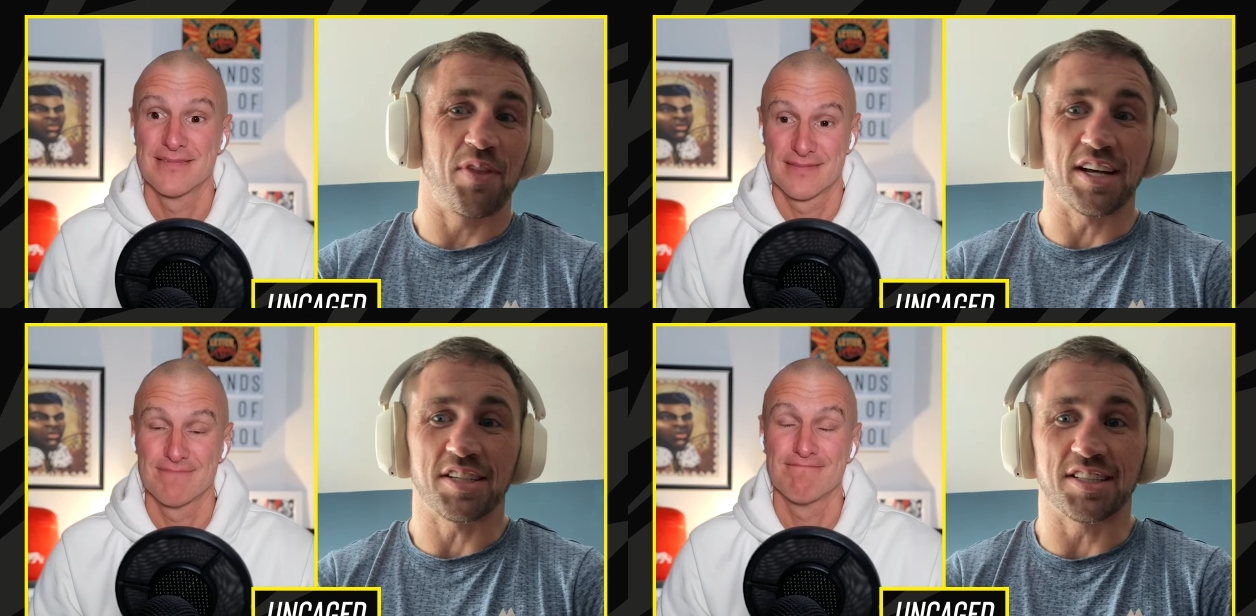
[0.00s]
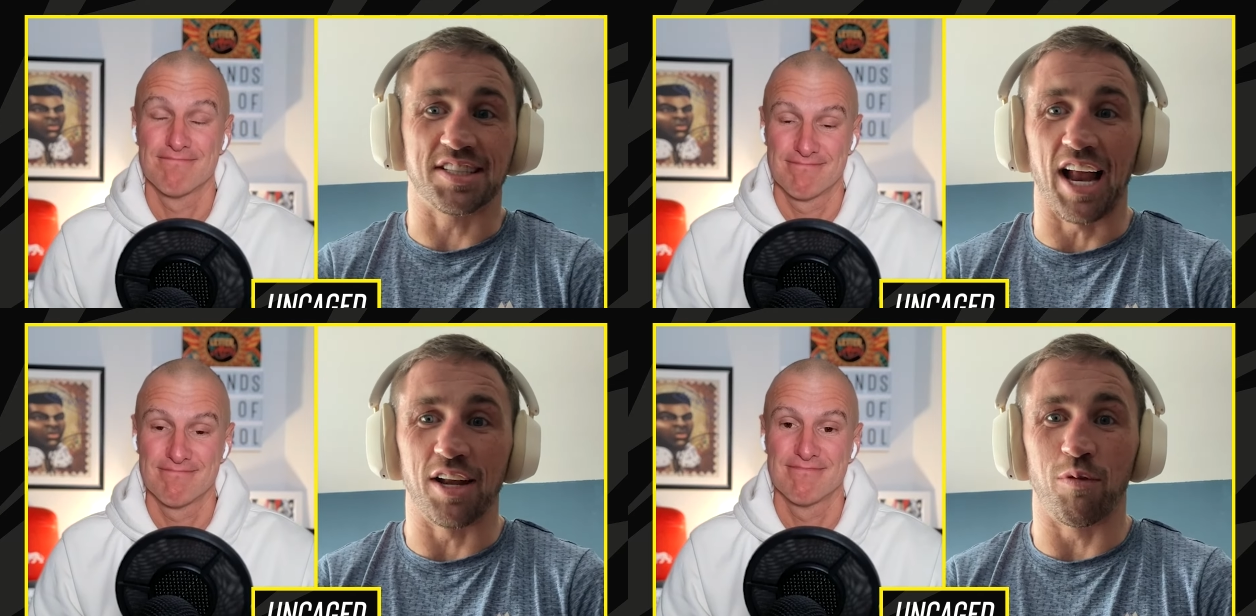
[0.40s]
Speaker 1: that's
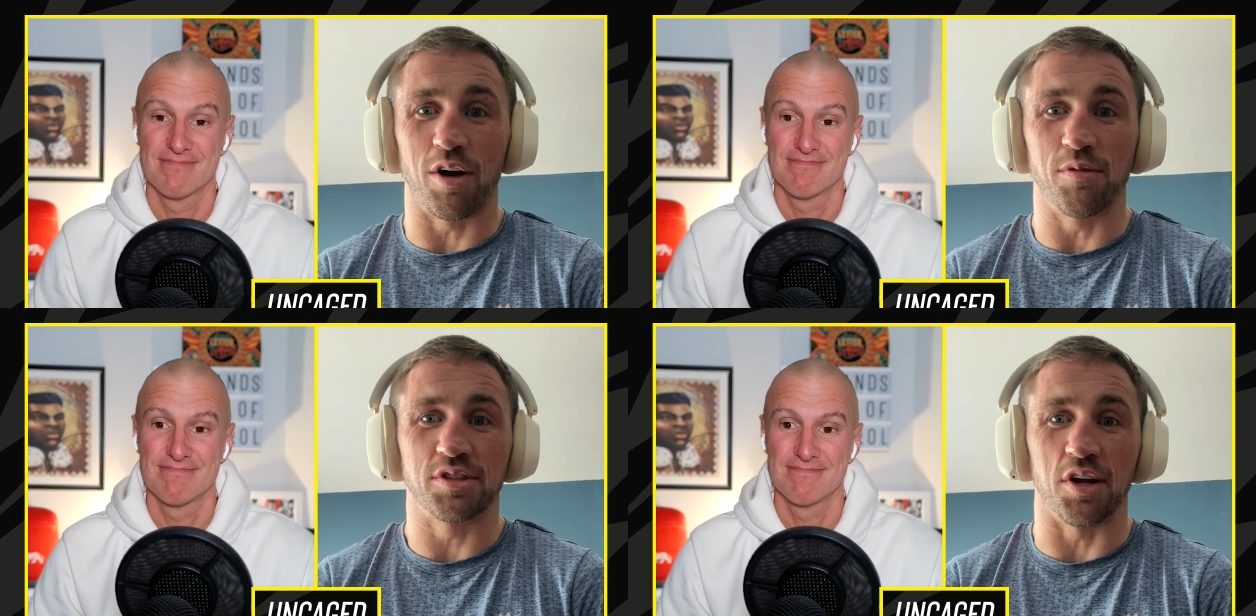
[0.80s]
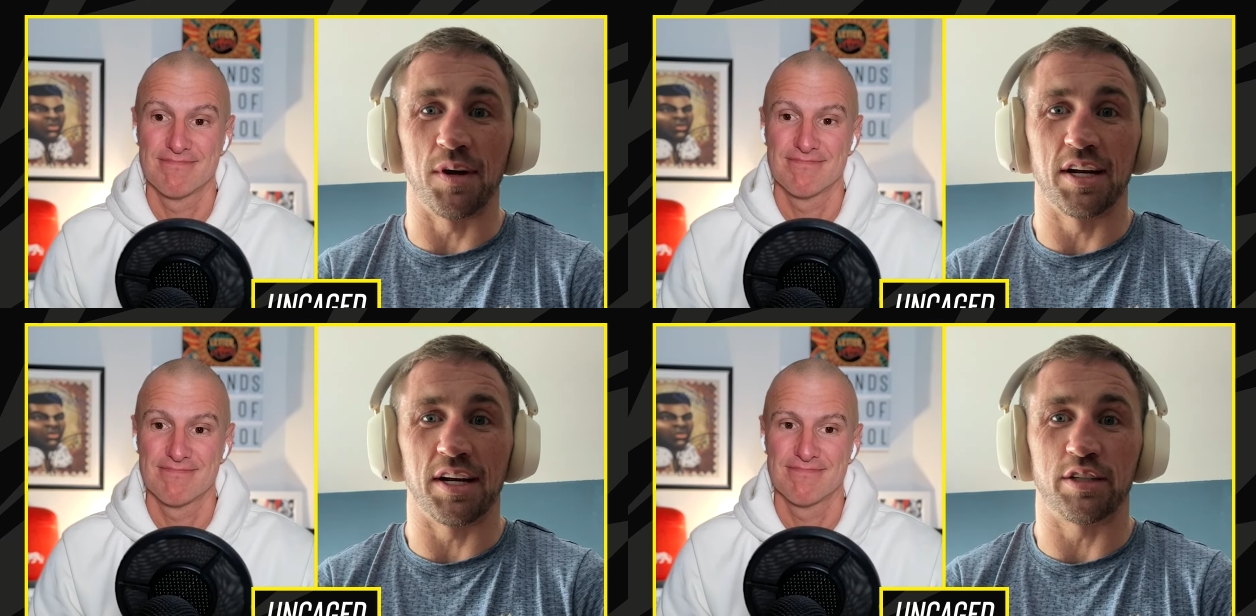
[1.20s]
exactly what he was
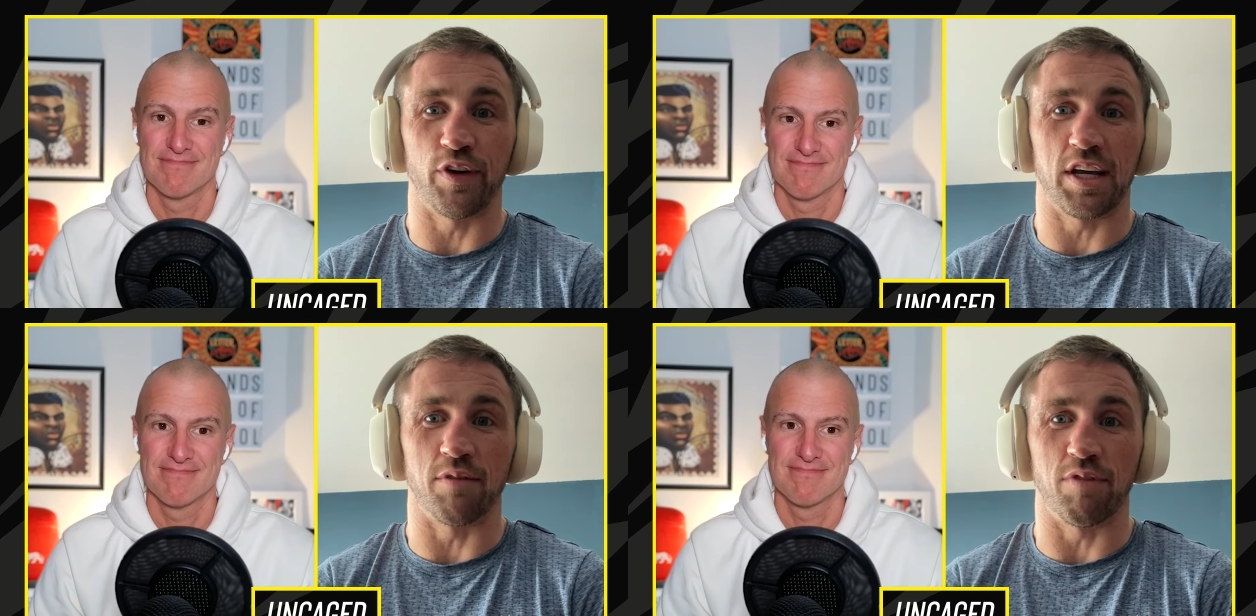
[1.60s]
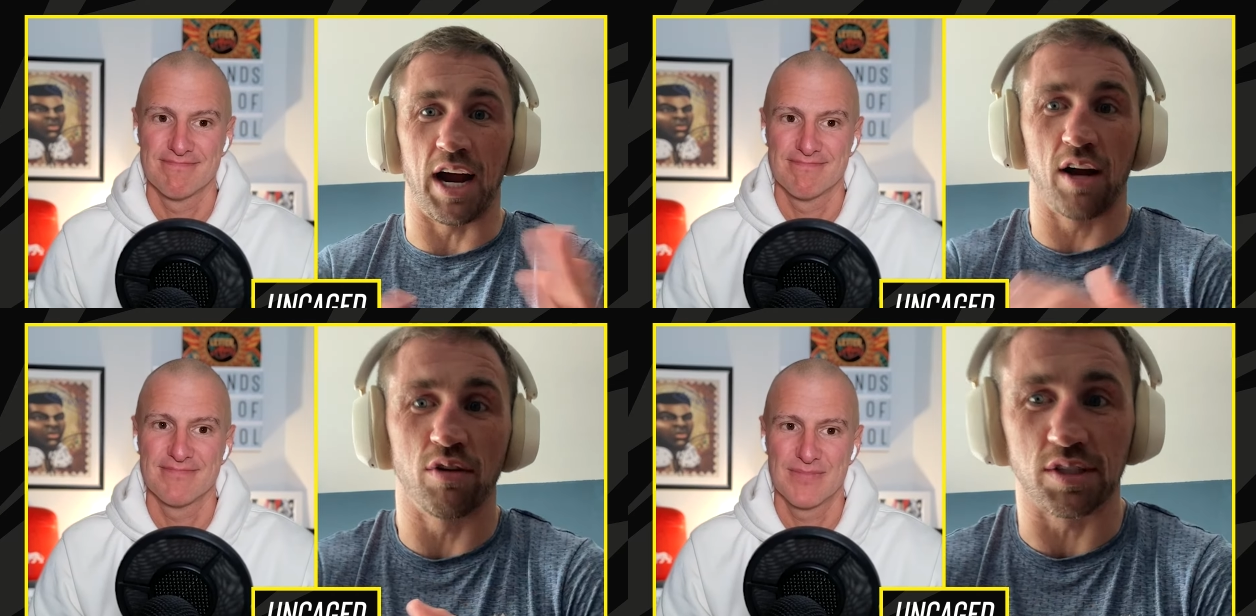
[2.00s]
doing. He's thinking,
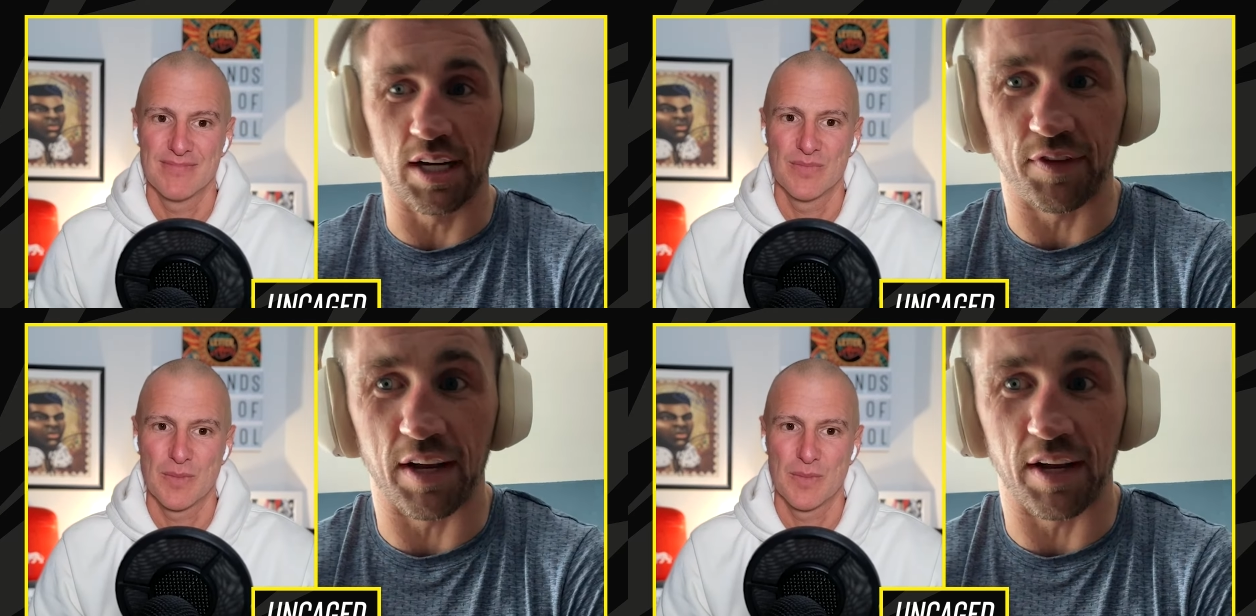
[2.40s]
right, how long's